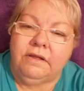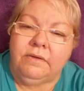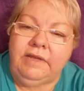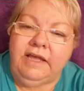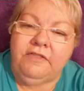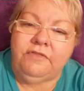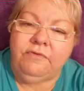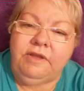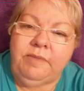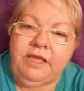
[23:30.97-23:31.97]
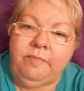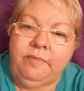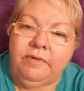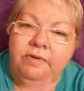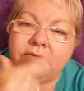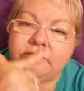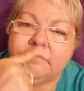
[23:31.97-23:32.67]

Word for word: We got three people.